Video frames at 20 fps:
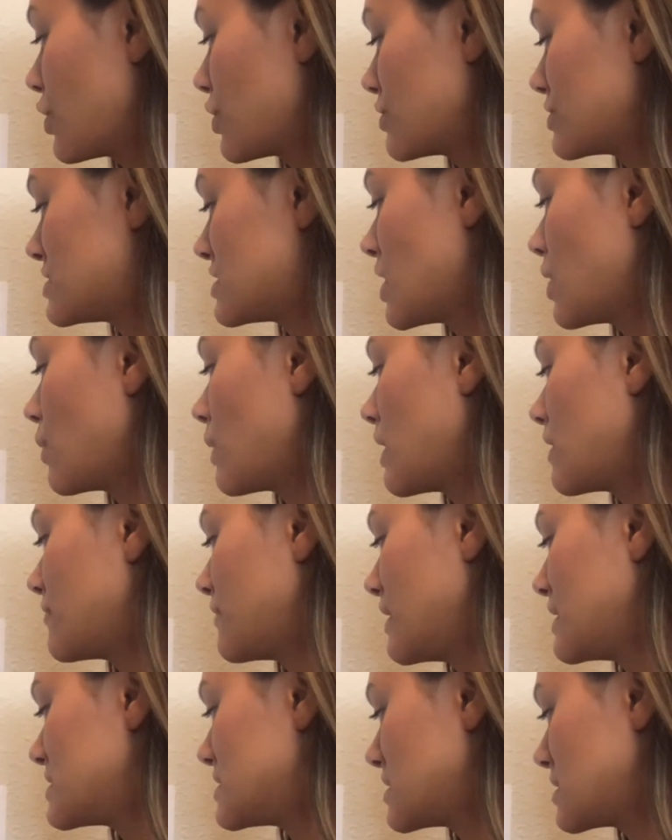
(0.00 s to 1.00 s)
toe off
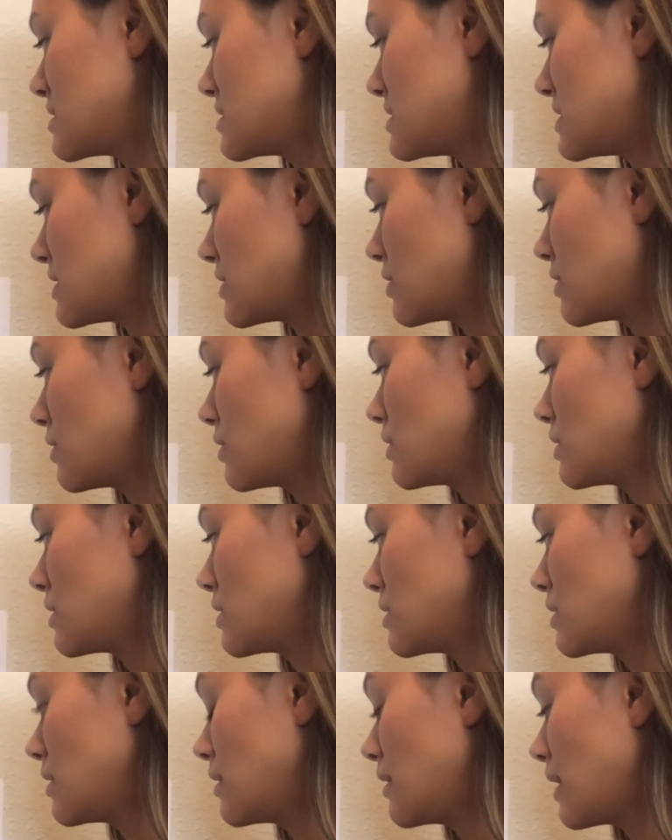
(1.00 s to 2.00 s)
isn't until
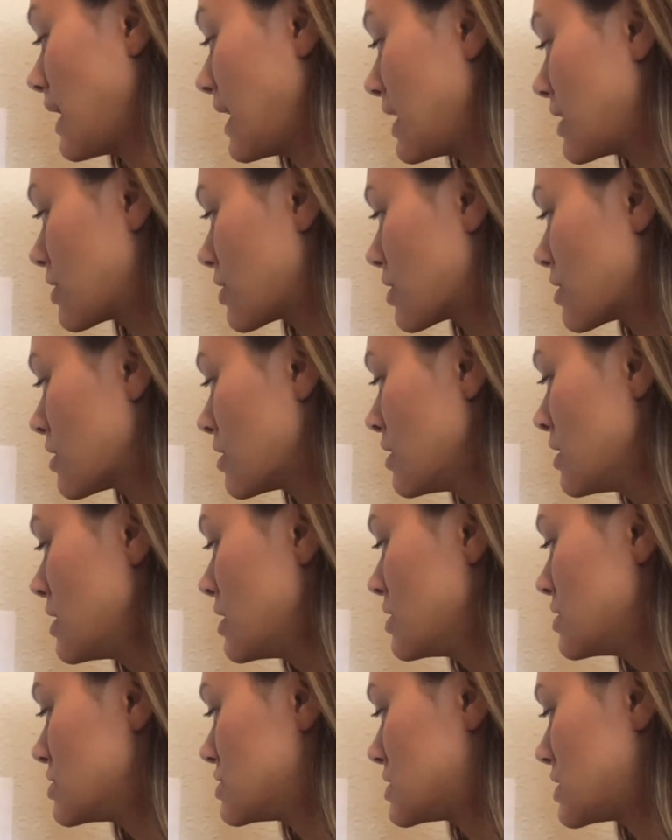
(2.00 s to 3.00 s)
later,
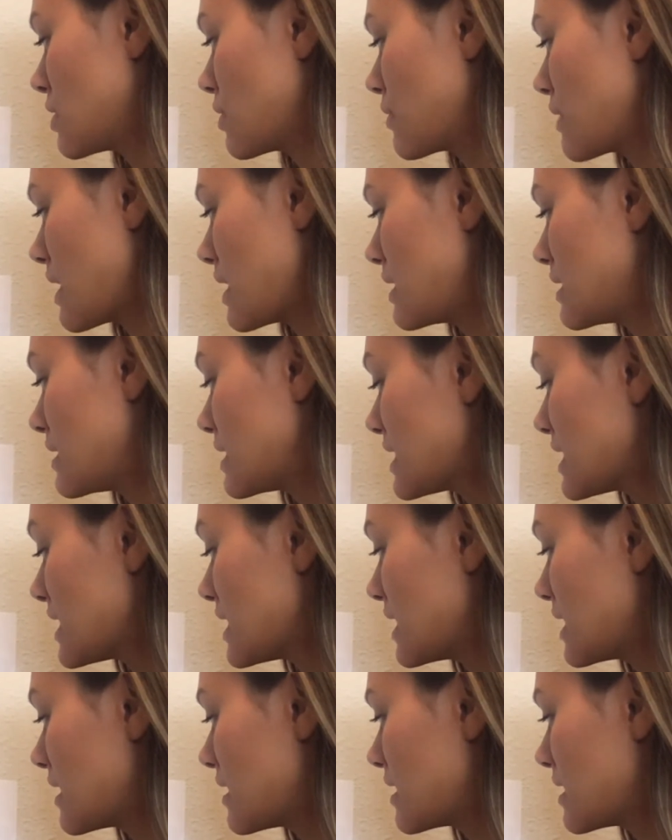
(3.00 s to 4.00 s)
so that
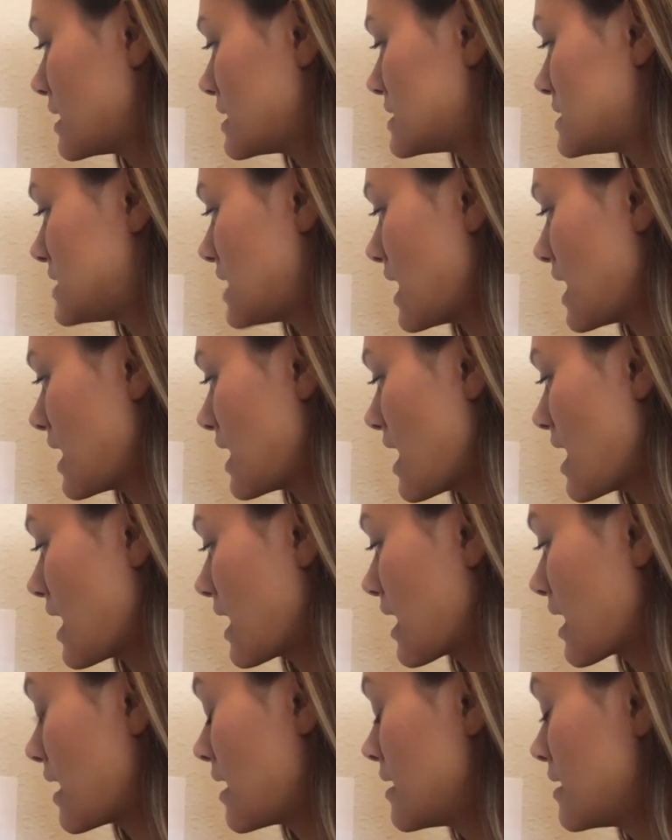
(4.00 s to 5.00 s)
knee is
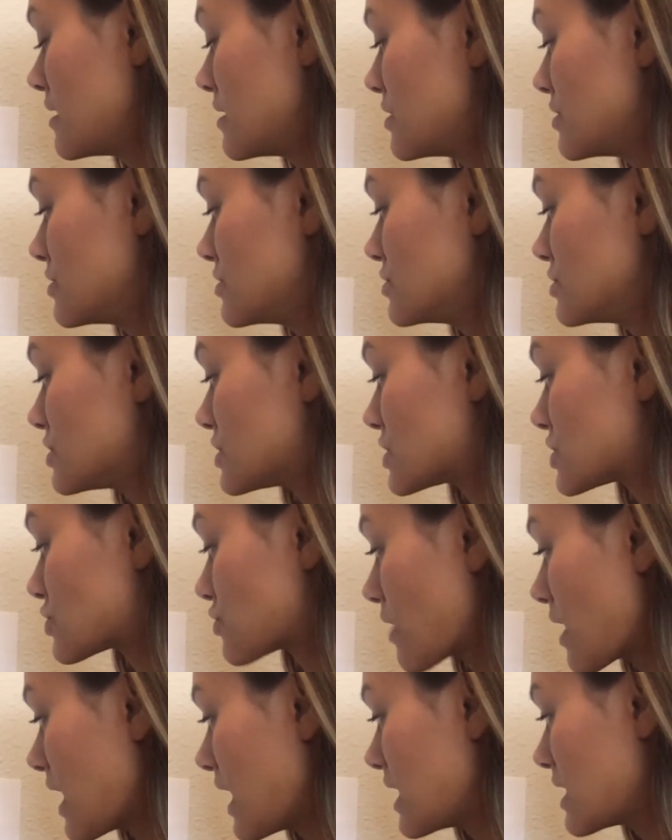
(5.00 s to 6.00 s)
staying
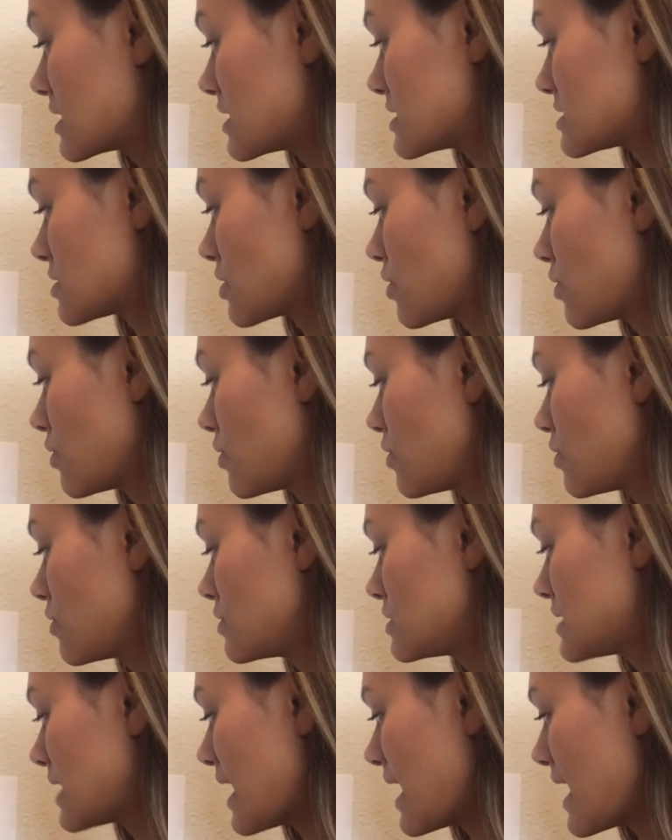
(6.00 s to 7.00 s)
straight this whole
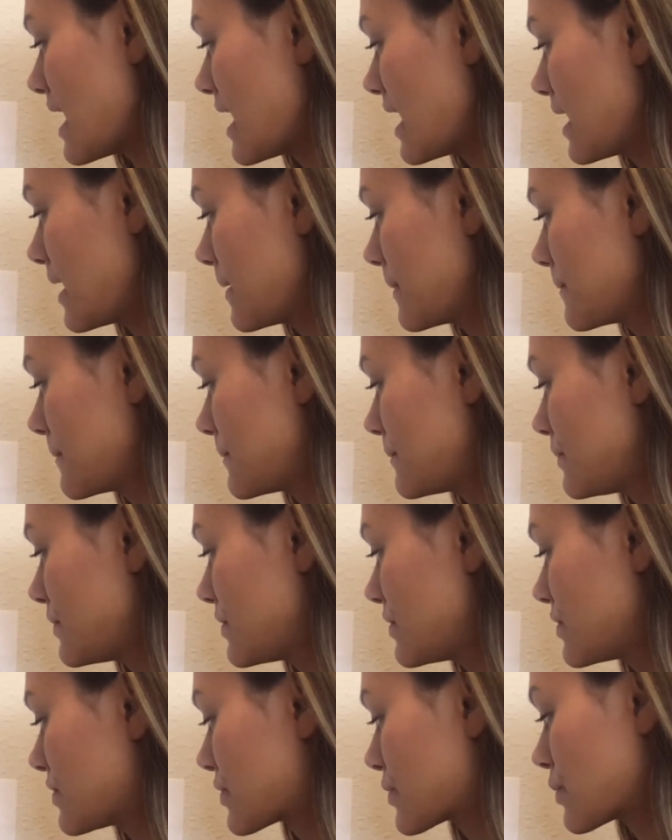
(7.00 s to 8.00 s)
time
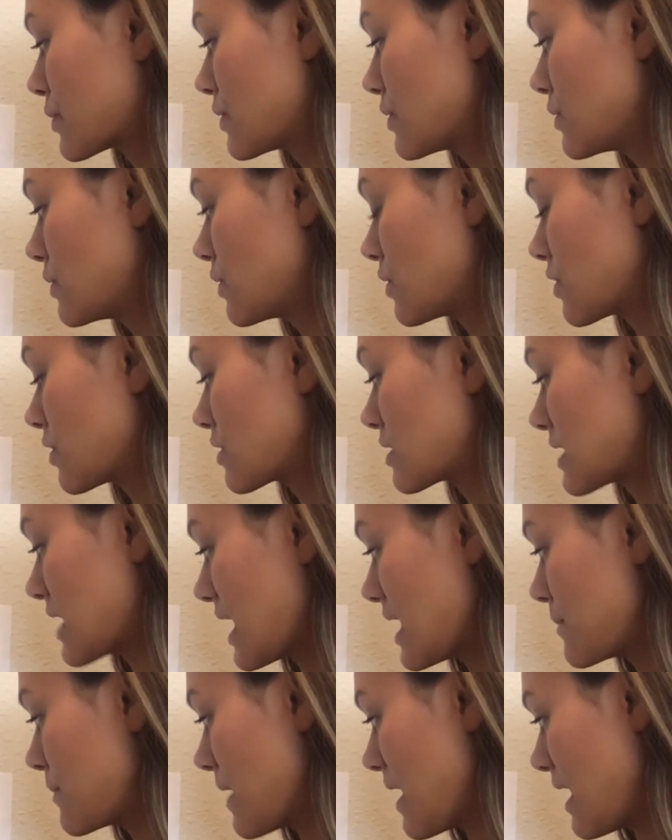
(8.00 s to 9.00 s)
through her
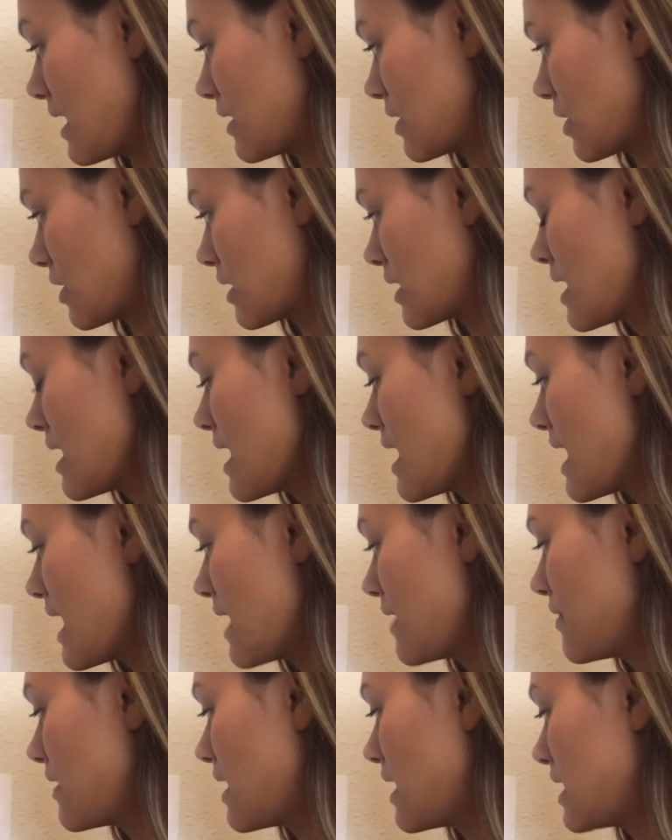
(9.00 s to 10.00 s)
gait pattern.
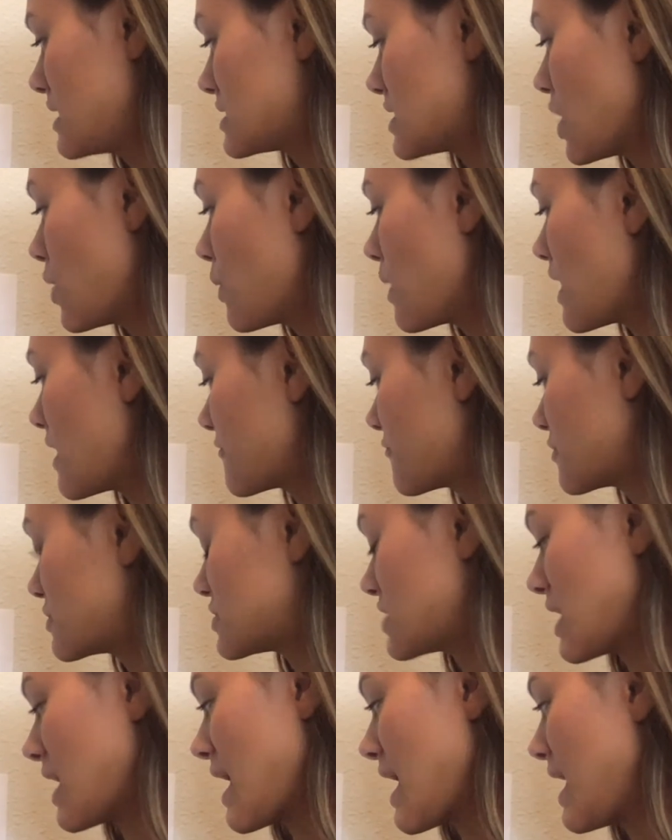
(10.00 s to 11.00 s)
And then at toe off, which
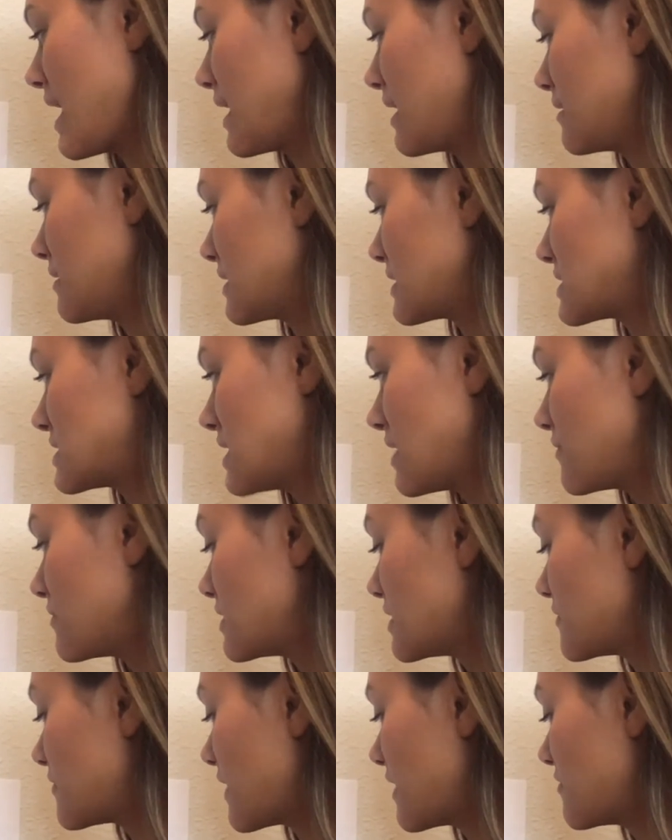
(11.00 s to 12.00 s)
I had at like
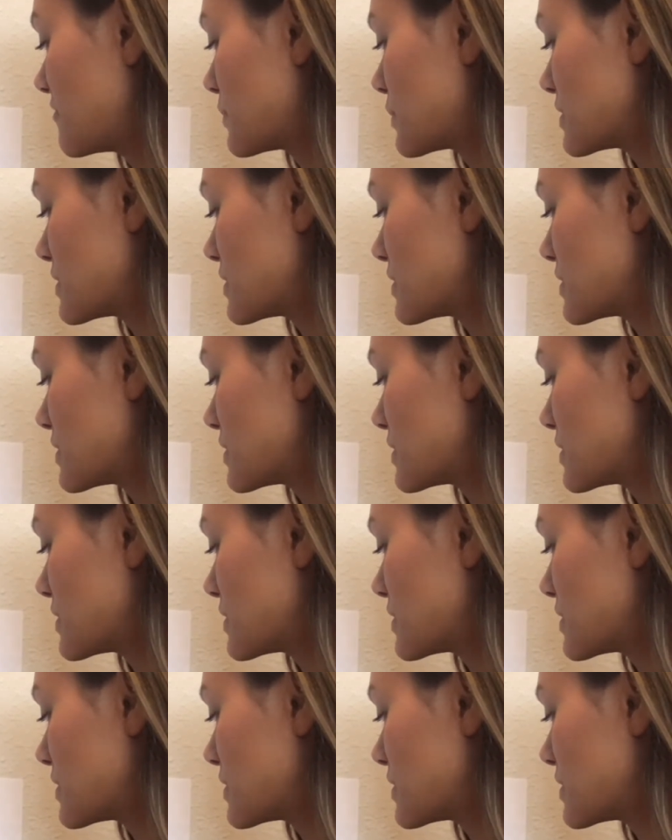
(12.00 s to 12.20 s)
75%,